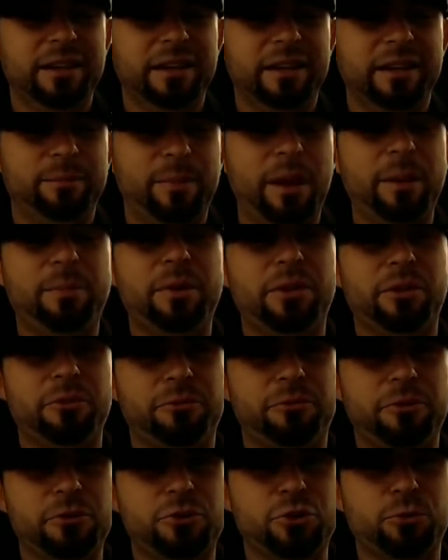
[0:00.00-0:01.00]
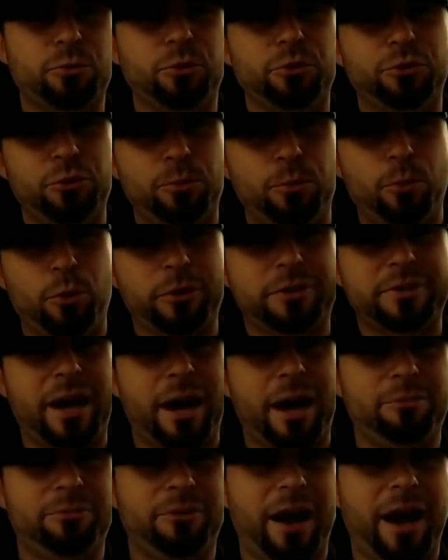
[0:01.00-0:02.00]
And maybe in the future we'll do more
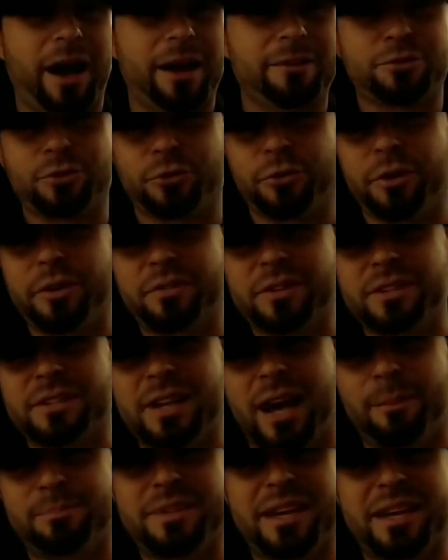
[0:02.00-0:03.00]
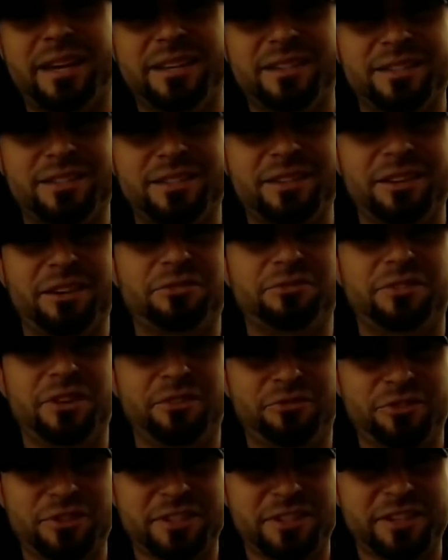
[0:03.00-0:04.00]
top fives or even top tens of
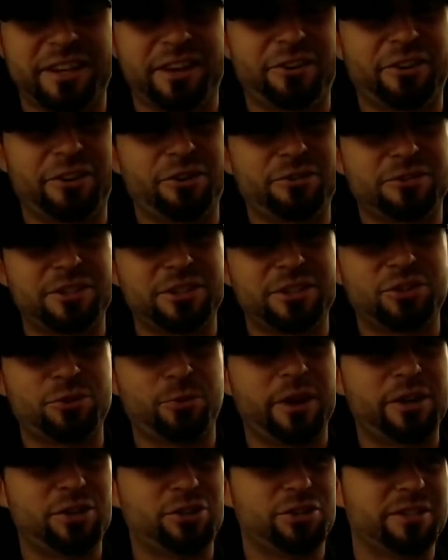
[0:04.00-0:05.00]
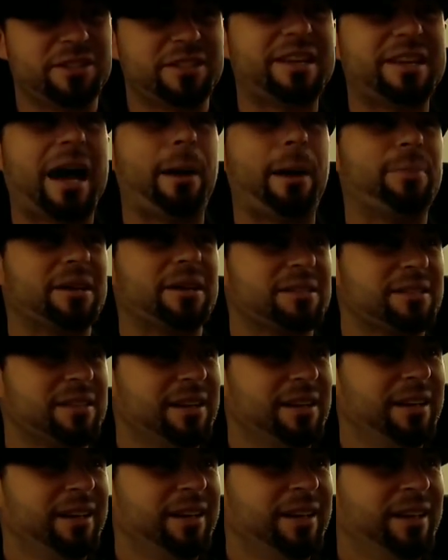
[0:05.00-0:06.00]
different scenarios, situations, topics.
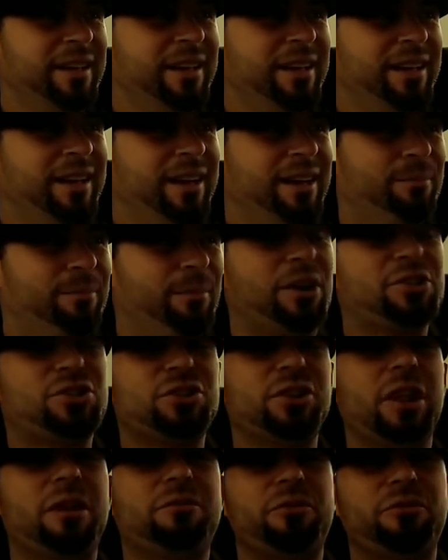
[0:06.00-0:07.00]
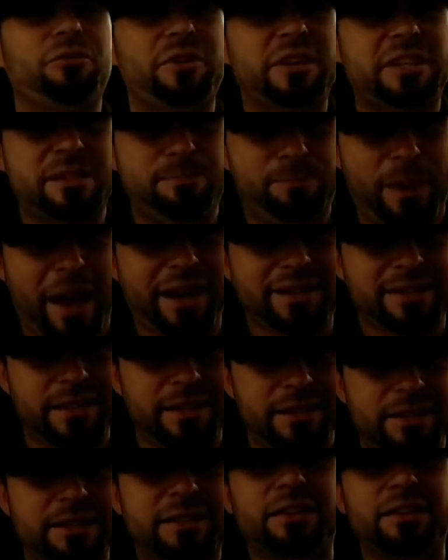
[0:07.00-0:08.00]
Much love and
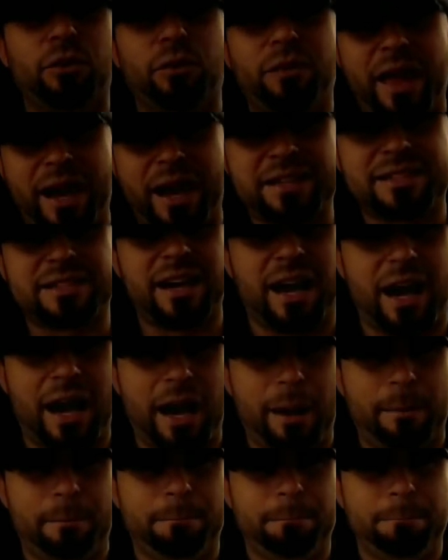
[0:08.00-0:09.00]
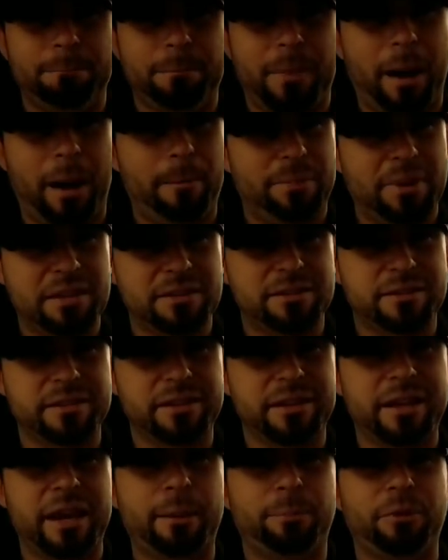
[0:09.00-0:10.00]
respect. Till next time on
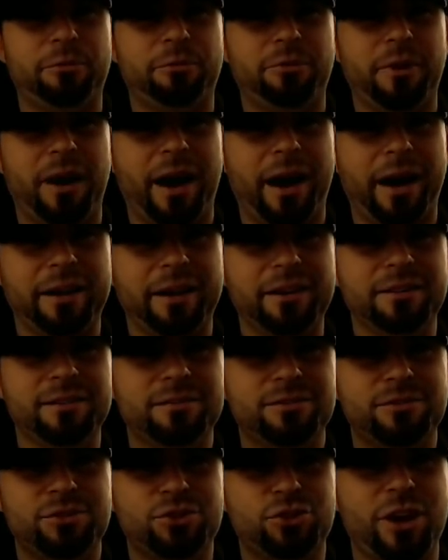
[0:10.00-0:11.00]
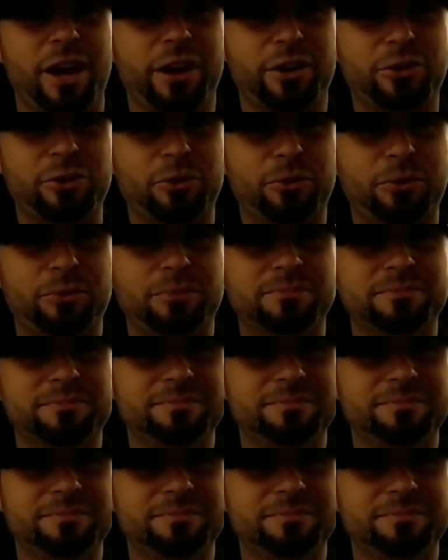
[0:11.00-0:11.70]
BC Amplified. Check you.